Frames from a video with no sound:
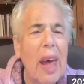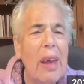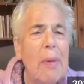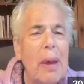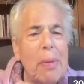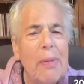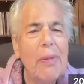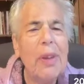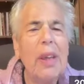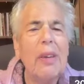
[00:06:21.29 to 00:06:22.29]
and maybe
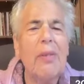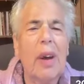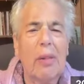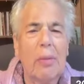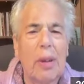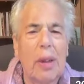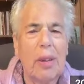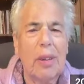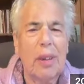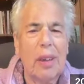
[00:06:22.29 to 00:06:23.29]
for the environment.